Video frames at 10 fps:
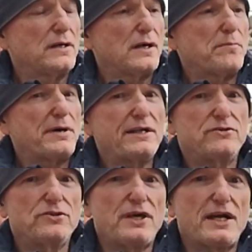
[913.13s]
I might
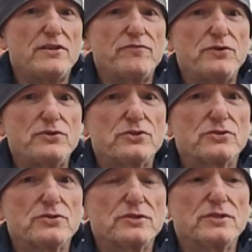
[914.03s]
do that in the
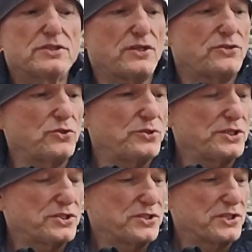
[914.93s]
future instead of doing
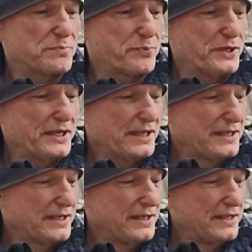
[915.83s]
this in the spring.
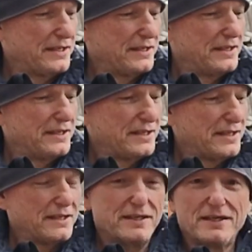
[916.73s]

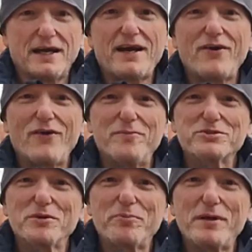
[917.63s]
I don't know. I'm just
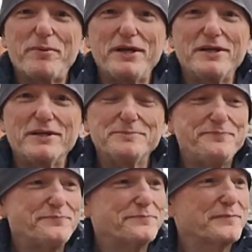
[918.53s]
gonna play it by ear.
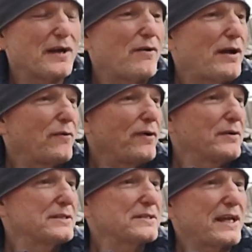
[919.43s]
All right. Well,
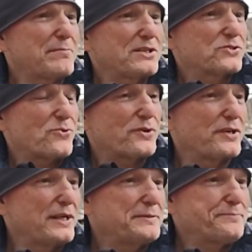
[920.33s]
that's kind of my story today.